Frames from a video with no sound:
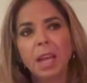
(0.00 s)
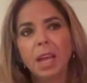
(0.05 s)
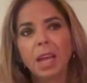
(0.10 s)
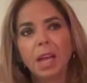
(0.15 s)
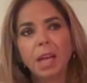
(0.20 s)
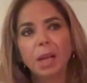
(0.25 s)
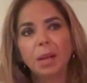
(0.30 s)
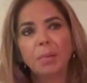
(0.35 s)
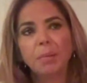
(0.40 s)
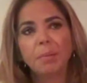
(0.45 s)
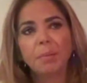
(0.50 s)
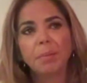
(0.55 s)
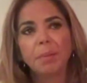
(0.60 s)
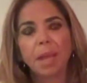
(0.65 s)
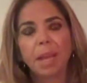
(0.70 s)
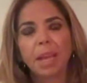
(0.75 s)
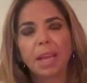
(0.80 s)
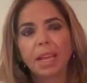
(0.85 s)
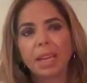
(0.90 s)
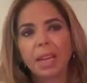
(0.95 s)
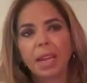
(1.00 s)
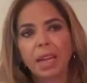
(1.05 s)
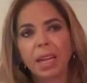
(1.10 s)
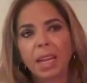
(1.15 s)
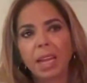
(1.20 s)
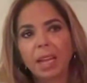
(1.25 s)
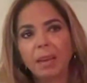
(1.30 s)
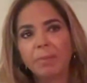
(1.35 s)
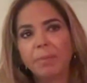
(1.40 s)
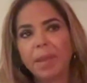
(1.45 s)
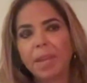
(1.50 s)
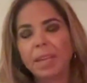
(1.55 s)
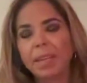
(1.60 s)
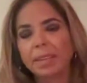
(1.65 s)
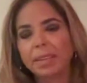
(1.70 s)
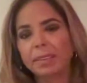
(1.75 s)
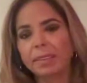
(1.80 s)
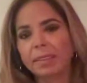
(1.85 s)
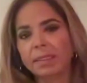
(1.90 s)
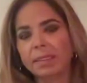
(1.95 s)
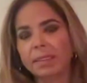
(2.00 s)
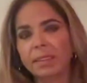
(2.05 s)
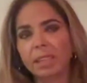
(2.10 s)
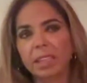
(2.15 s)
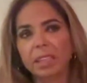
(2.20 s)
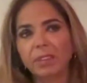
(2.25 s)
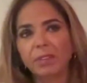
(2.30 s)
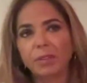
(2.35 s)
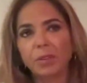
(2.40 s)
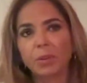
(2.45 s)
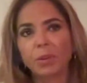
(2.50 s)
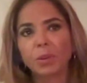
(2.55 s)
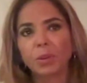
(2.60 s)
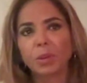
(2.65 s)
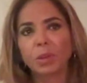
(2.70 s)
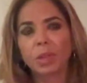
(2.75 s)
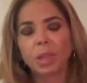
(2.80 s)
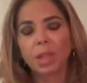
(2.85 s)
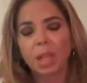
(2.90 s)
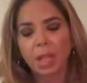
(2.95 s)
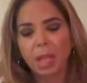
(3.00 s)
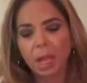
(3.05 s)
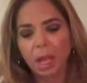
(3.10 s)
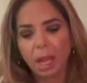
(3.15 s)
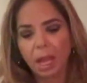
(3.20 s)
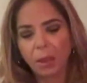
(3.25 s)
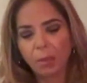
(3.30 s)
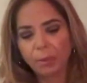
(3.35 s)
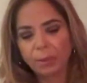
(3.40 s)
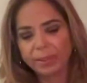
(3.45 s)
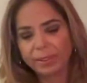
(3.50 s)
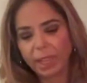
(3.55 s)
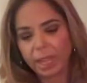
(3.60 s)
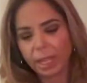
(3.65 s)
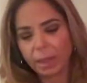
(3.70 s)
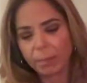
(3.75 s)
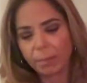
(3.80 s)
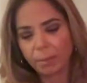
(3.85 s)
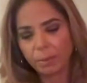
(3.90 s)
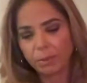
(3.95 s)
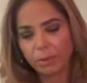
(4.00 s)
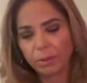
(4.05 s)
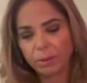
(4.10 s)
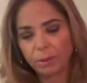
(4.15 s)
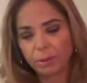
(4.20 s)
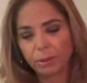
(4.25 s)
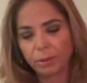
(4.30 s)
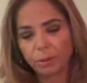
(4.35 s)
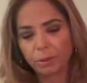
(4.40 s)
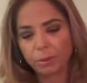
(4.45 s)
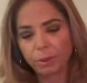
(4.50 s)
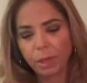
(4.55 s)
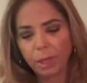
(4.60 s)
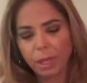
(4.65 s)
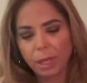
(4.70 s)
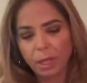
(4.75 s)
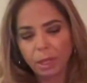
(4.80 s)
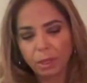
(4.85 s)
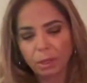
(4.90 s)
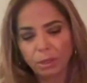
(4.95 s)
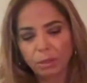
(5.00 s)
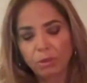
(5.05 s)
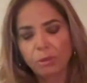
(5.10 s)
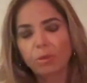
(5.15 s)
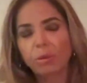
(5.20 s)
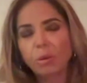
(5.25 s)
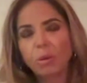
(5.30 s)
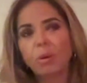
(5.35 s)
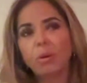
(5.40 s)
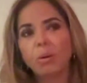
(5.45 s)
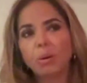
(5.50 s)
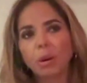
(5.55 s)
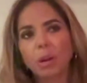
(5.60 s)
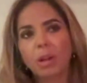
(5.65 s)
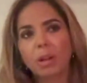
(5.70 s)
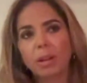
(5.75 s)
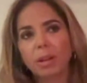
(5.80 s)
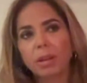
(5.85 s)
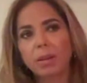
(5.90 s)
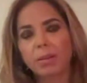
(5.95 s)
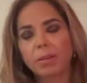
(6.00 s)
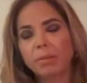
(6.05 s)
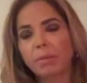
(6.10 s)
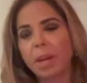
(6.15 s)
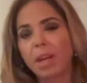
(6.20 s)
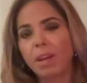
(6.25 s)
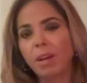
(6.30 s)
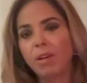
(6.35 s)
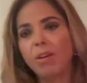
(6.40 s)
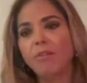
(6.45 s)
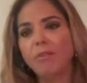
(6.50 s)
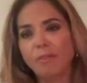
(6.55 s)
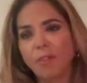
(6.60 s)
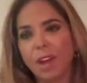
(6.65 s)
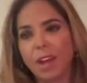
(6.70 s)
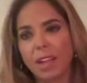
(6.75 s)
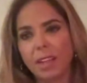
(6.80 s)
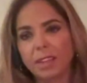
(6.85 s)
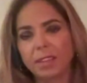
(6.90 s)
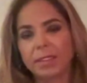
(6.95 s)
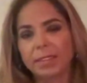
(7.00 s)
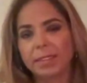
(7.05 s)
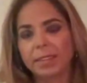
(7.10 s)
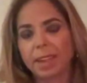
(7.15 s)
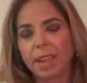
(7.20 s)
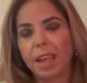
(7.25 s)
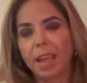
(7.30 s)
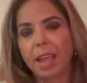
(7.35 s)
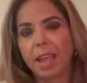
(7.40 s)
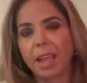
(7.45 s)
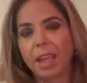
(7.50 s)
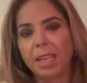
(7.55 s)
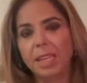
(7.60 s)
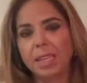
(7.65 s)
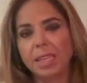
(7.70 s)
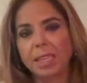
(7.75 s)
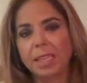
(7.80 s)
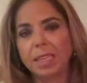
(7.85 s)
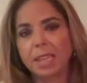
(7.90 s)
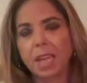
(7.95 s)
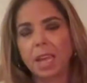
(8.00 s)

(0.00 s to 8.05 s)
and I had made it successful. I was able to draw on my own funds, and